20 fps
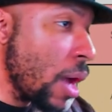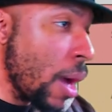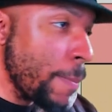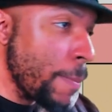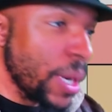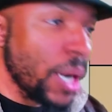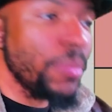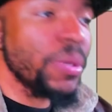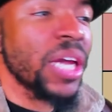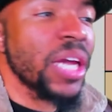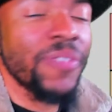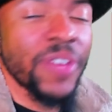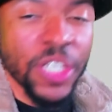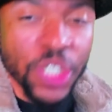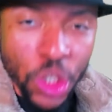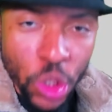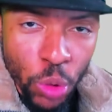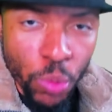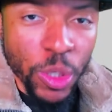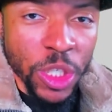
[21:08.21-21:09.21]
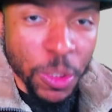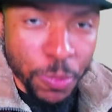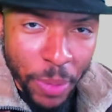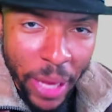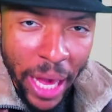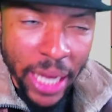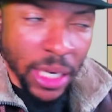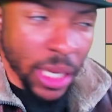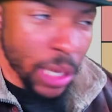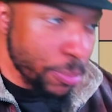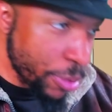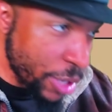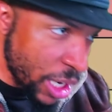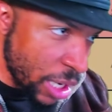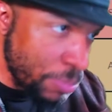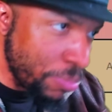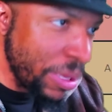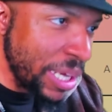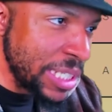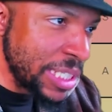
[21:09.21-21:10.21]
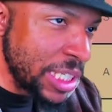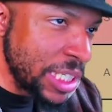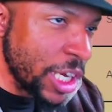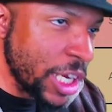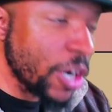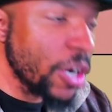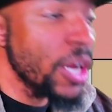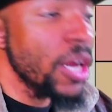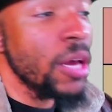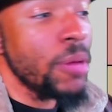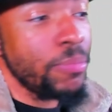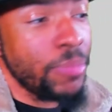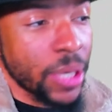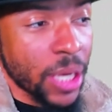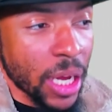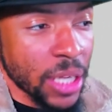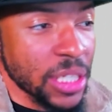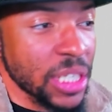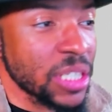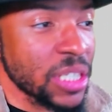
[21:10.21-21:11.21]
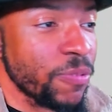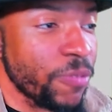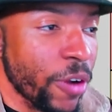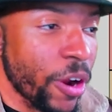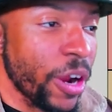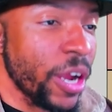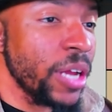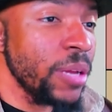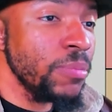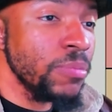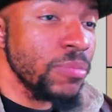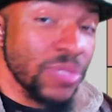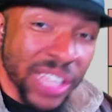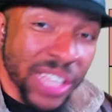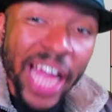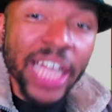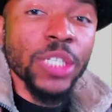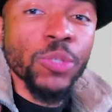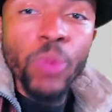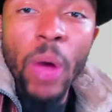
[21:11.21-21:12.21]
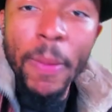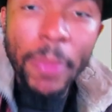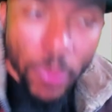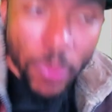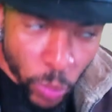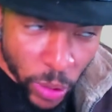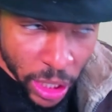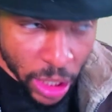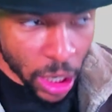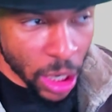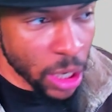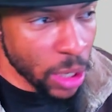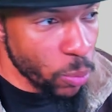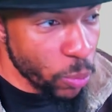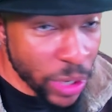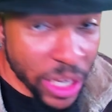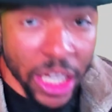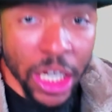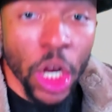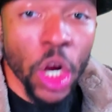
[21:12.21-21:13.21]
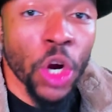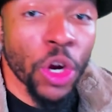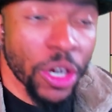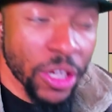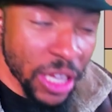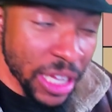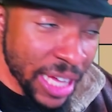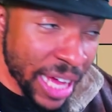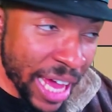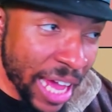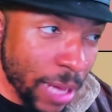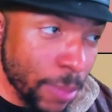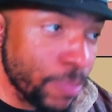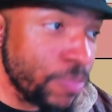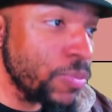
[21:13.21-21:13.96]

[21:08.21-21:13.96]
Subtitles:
But I'm gonna give it its due respect and put it in B tier because it's the very next weapon we can earn in the game,